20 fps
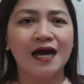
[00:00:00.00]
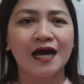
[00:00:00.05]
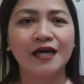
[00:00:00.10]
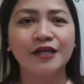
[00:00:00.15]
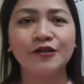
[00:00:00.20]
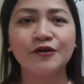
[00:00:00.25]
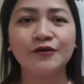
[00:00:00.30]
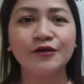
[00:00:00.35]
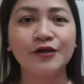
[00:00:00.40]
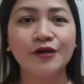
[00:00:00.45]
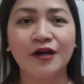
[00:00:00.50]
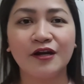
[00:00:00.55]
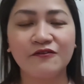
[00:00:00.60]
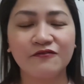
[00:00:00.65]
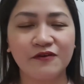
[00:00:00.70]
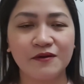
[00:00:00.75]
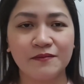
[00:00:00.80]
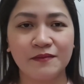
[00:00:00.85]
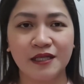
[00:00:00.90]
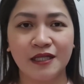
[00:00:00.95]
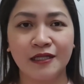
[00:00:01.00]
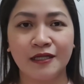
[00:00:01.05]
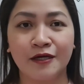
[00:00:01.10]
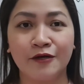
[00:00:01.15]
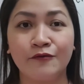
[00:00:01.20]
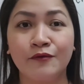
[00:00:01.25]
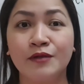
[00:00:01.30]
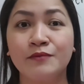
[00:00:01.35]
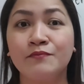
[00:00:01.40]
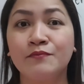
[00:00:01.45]
I know you are
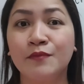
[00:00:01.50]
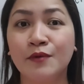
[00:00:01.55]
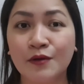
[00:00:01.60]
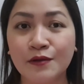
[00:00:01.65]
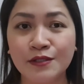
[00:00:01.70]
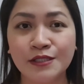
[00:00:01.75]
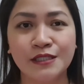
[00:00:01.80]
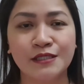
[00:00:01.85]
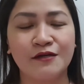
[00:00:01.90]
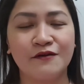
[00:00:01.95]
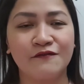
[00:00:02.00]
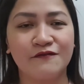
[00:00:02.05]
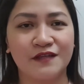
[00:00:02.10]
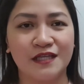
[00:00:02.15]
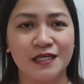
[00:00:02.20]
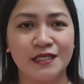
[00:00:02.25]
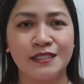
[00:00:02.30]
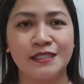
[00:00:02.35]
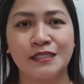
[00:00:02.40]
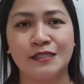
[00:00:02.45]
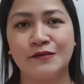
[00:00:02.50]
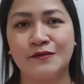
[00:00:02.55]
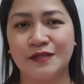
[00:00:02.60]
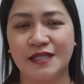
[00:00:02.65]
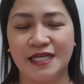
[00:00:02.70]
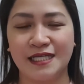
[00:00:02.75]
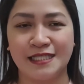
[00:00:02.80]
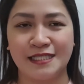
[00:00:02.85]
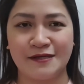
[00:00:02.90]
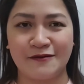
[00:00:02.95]
familiar with most of these
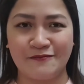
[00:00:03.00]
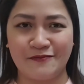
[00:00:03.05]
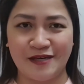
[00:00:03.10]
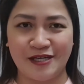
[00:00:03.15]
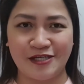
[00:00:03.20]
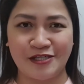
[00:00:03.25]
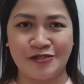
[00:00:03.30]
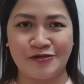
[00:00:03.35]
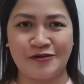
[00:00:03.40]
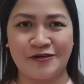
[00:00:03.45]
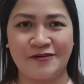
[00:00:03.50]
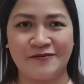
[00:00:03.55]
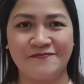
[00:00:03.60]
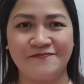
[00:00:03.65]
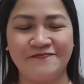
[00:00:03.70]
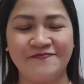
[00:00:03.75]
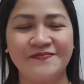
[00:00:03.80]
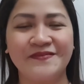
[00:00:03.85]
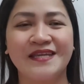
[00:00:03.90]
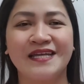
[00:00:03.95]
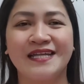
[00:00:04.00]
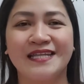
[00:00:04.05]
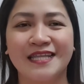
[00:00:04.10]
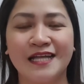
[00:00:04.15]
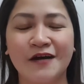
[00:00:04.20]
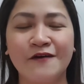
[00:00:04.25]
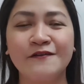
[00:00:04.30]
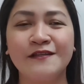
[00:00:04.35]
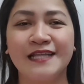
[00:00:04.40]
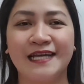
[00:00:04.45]
units of measure.
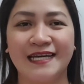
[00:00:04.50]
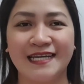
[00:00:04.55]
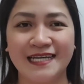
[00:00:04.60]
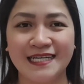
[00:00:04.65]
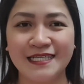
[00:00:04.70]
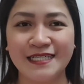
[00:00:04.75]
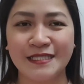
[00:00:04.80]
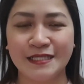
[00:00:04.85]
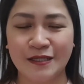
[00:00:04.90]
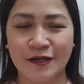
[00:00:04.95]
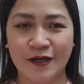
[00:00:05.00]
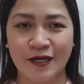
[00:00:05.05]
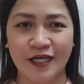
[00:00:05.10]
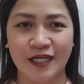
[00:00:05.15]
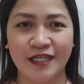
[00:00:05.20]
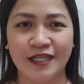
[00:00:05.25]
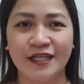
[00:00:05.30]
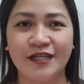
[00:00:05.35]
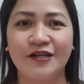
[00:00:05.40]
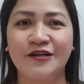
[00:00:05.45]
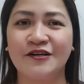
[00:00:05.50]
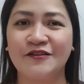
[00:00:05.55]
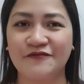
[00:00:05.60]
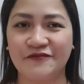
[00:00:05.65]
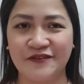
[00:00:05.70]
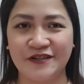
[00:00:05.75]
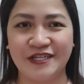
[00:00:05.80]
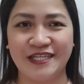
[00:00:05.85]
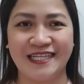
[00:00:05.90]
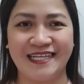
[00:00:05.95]
Now let us start
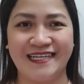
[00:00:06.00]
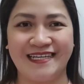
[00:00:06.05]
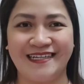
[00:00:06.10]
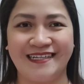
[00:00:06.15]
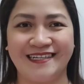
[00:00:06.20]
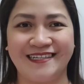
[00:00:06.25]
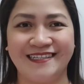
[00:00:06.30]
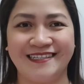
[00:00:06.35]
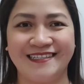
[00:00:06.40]
converting.